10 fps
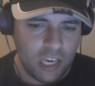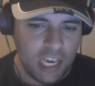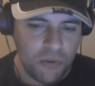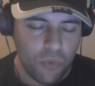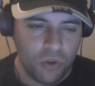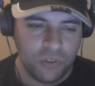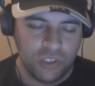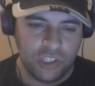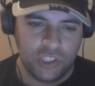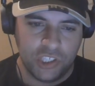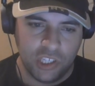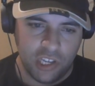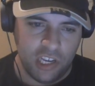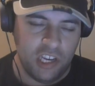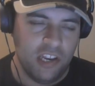He wants
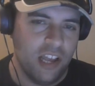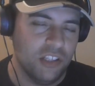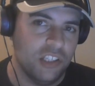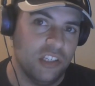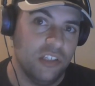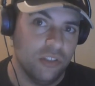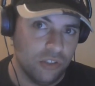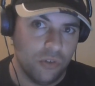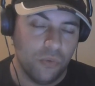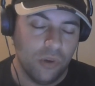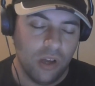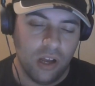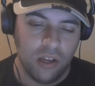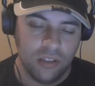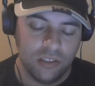Selene and Selene's
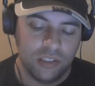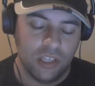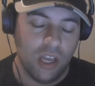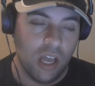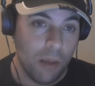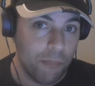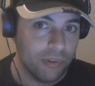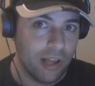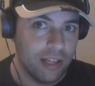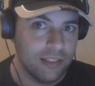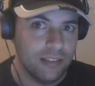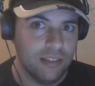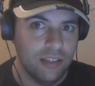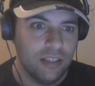daughter's blood,